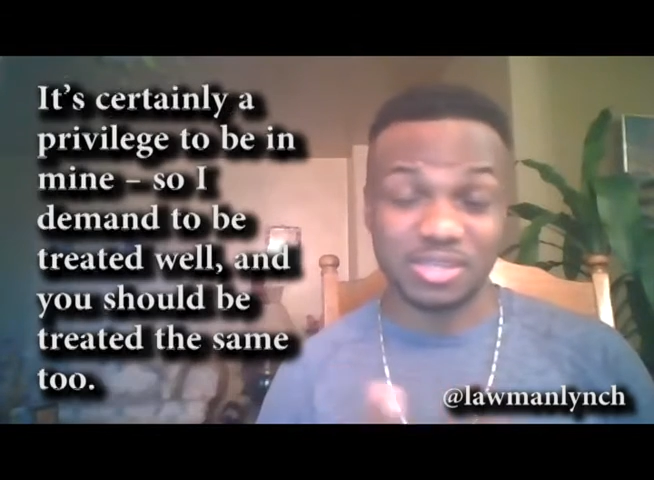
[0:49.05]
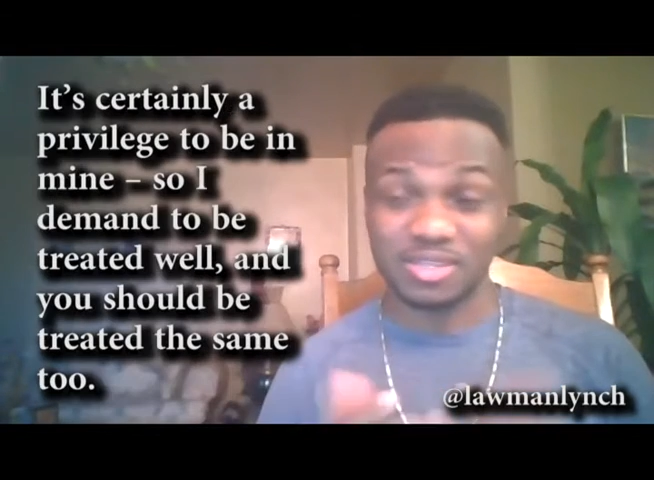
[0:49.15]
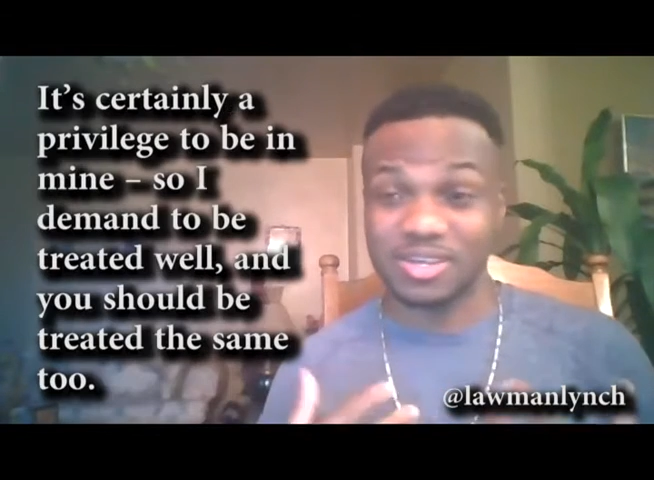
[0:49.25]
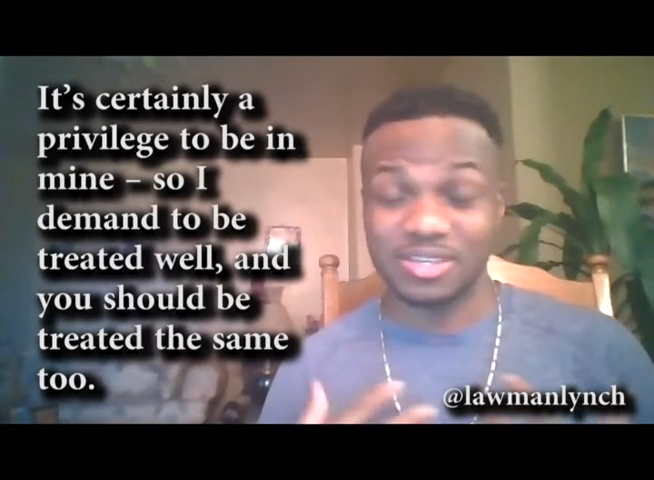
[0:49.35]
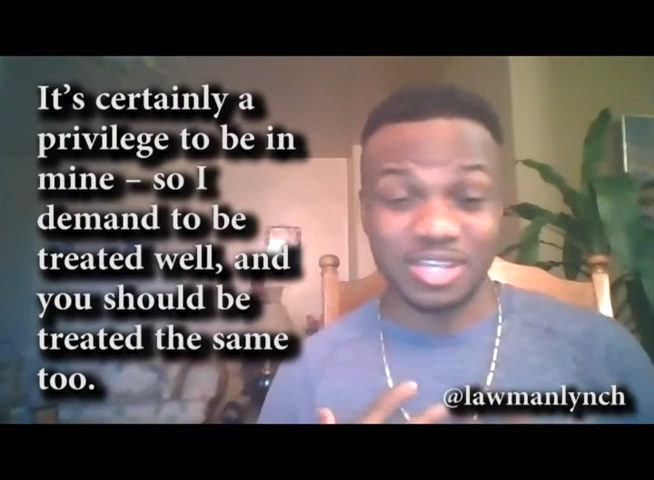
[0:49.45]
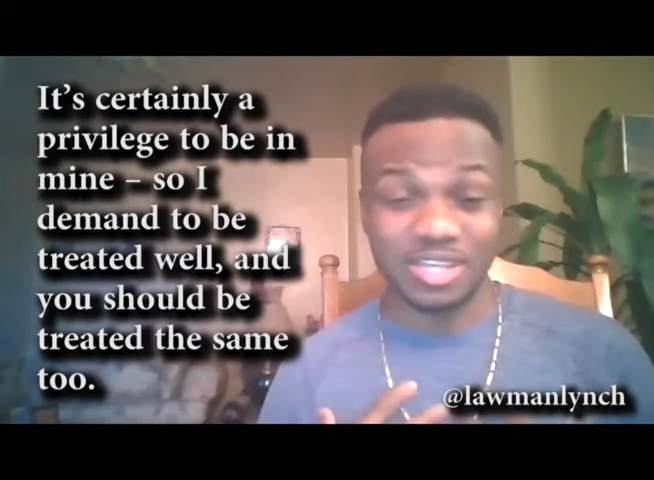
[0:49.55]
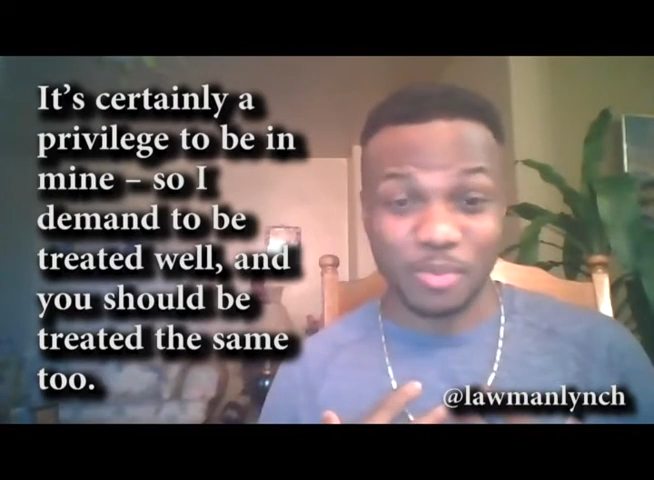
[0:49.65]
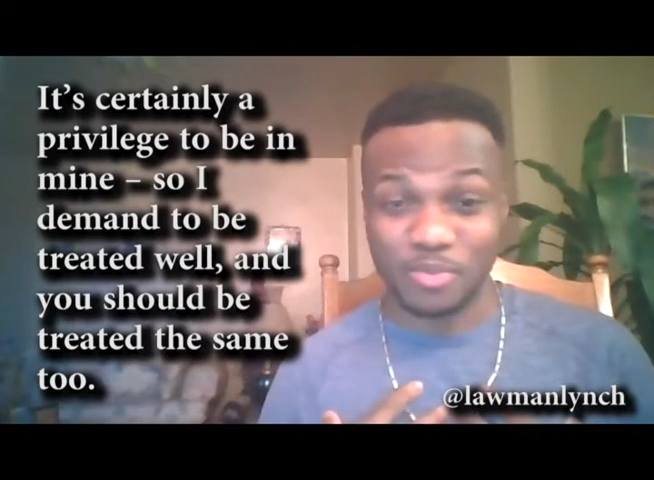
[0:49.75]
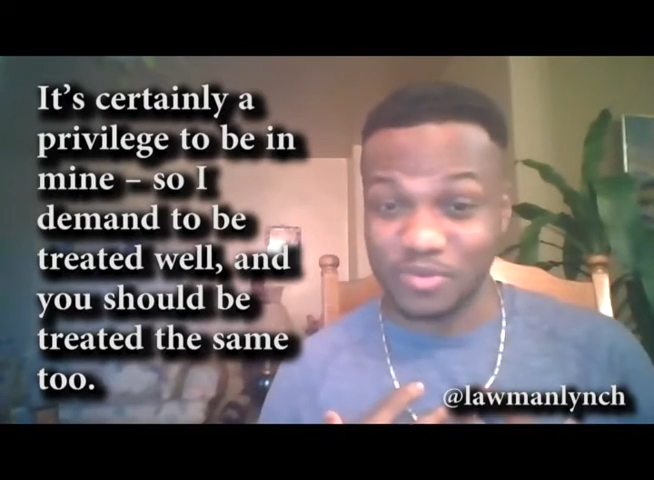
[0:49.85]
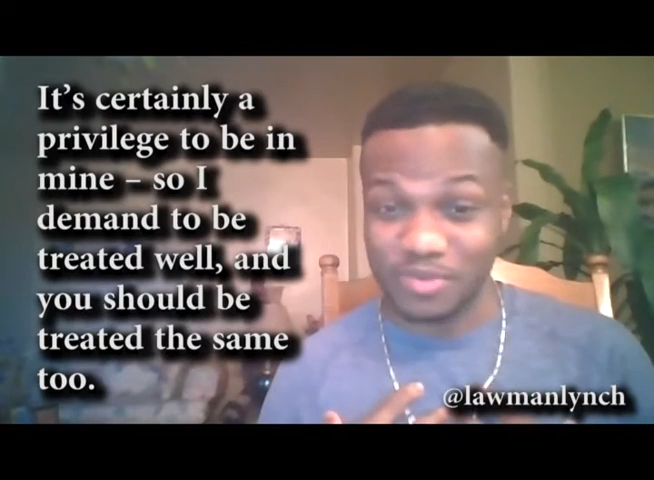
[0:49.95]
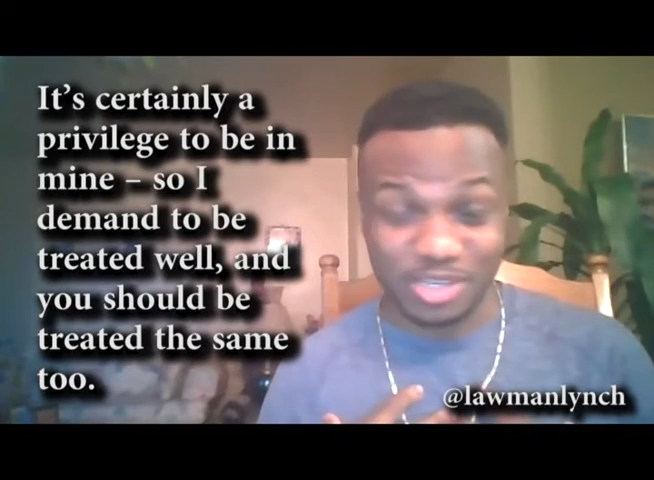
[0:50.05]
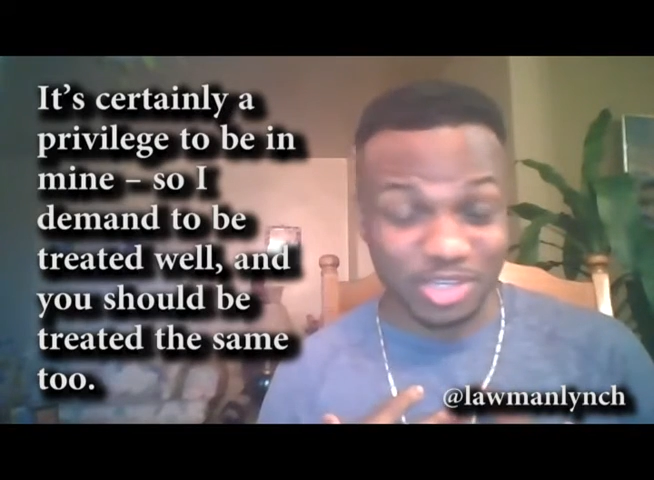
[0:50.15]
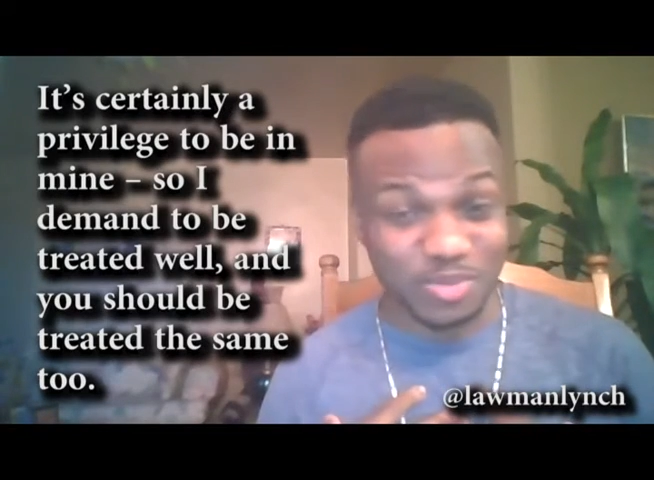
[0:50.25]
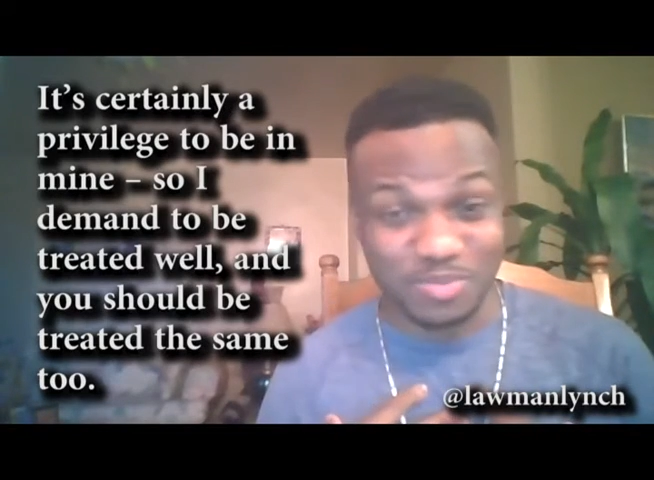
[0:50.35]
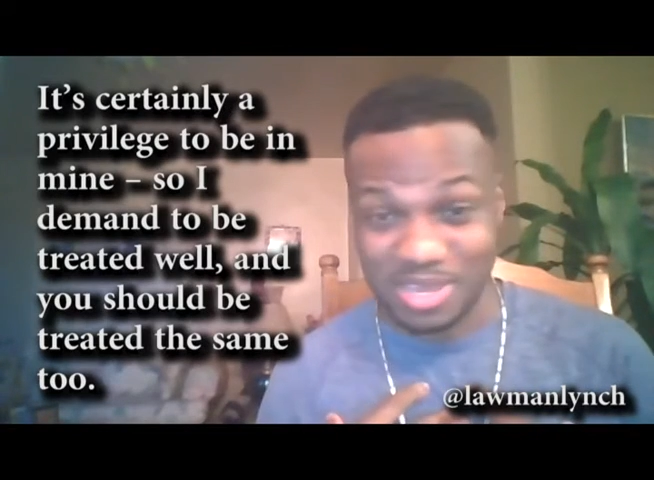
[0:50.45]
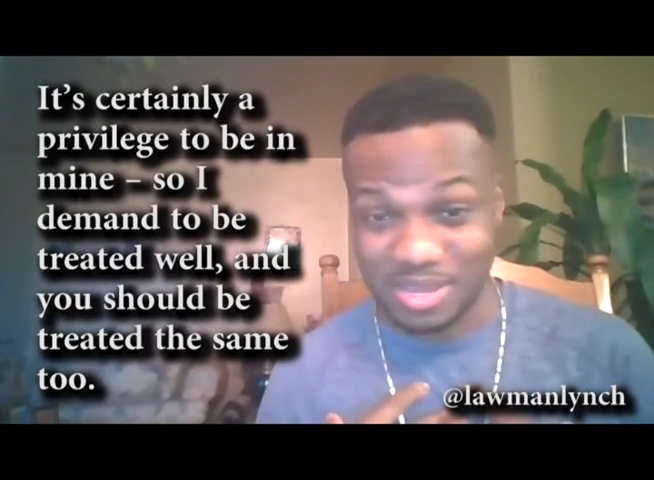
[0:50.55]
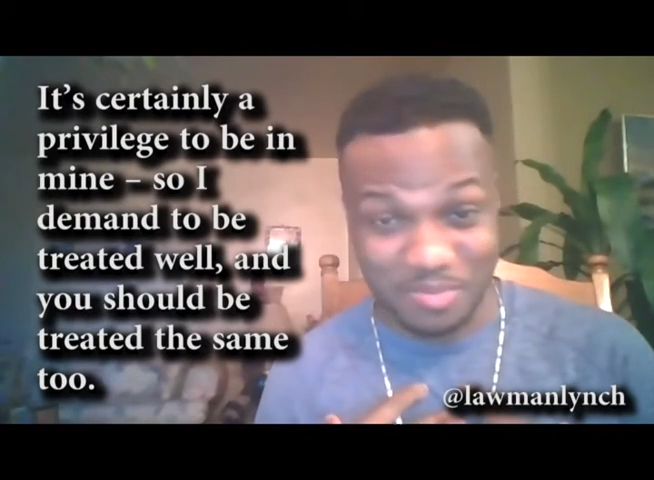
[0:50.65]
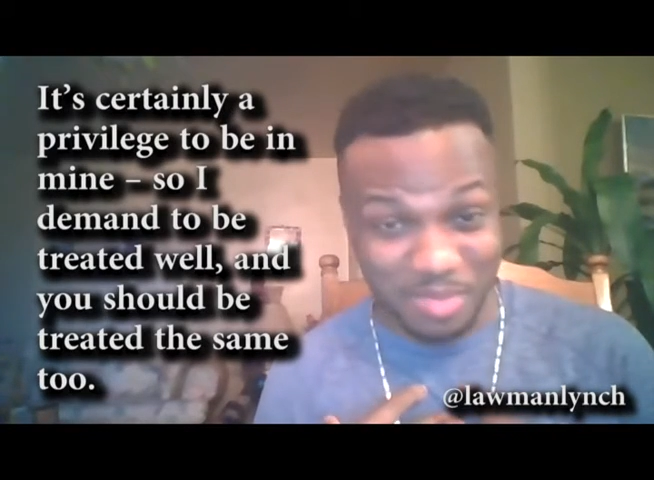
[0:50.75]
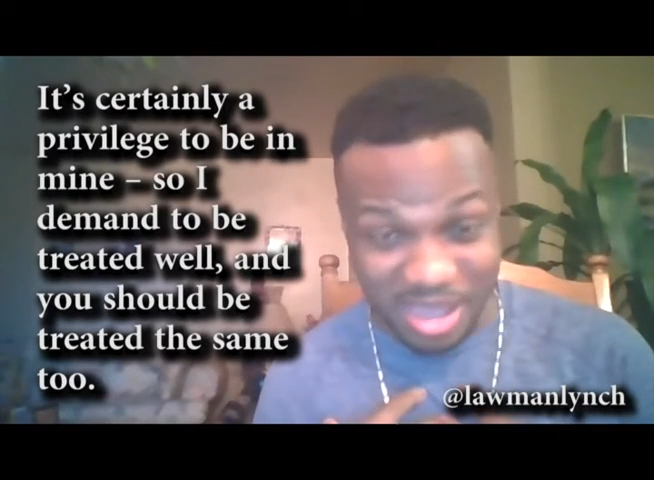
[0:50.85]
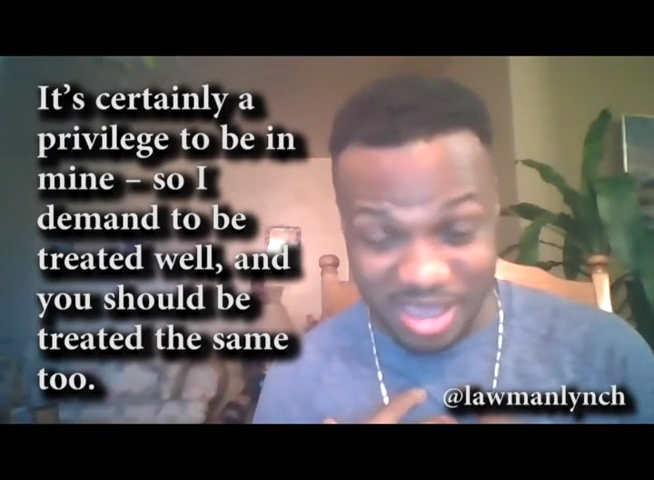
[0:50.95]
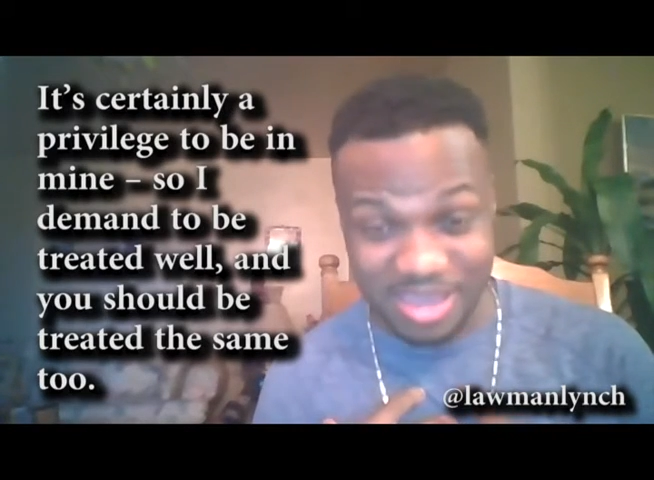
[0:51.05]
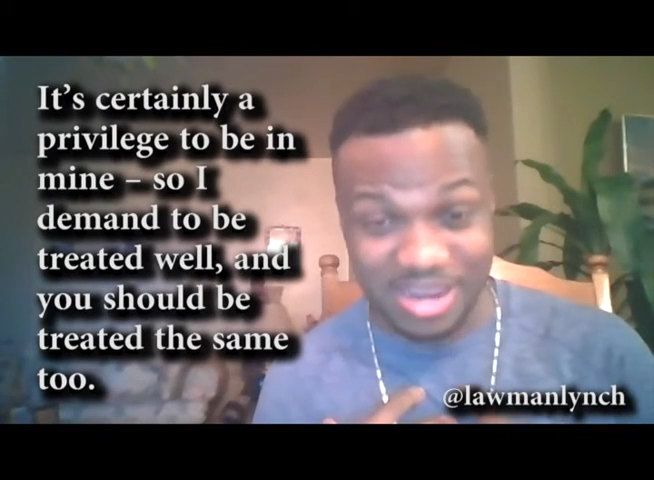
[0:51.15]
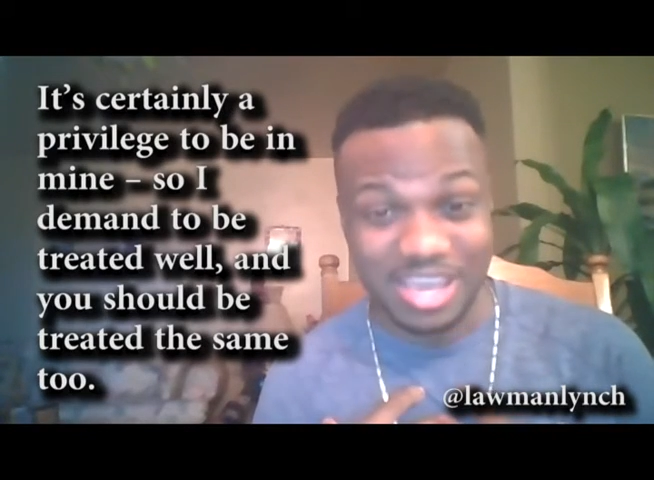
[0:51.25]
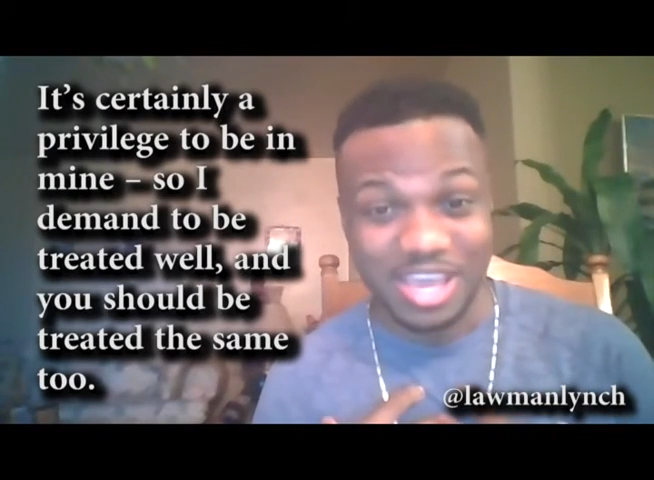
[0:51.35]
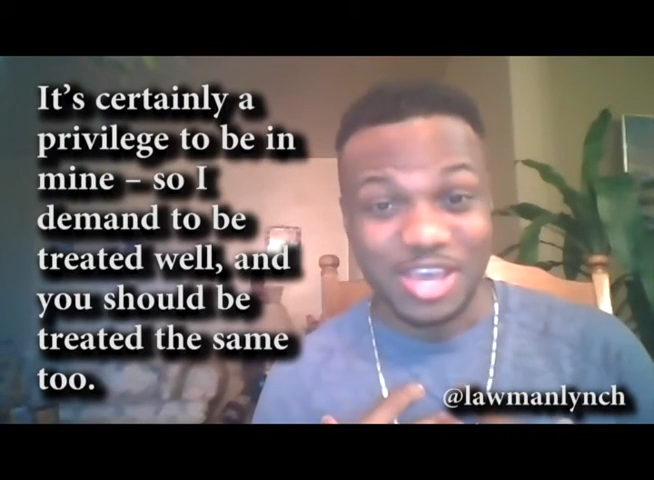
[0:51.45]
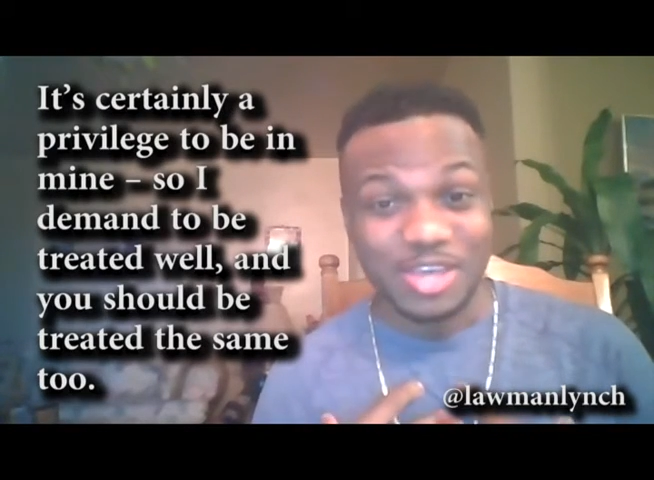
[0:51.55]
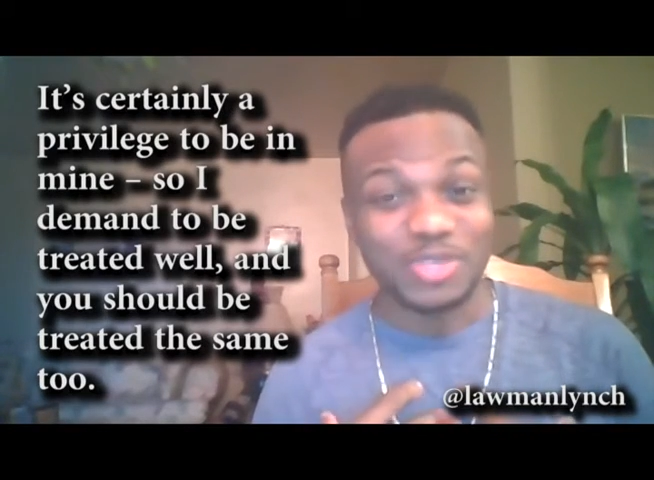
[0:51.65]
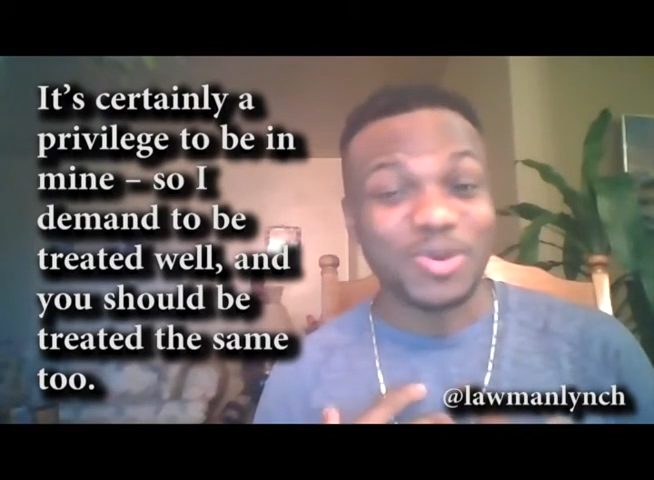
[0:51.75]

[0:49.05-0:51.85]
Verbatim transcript: It's certainly a privilege to be in mine.